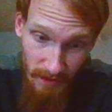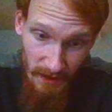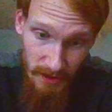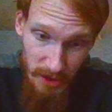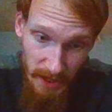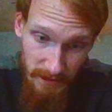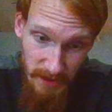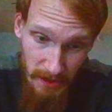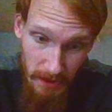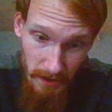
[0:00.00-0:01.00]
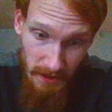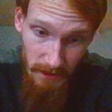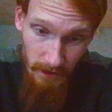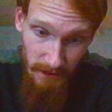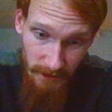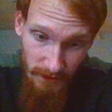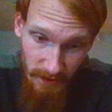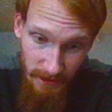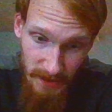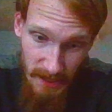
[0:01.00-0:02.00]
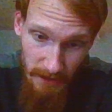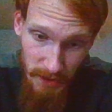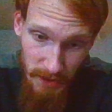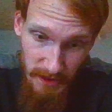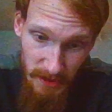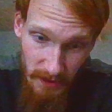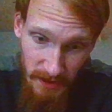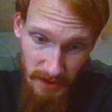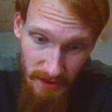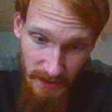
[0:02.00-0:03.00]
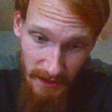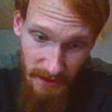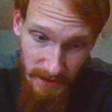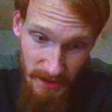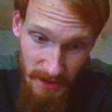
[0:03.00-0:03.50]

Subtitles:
James Cook with 3 receptions, 22 yards.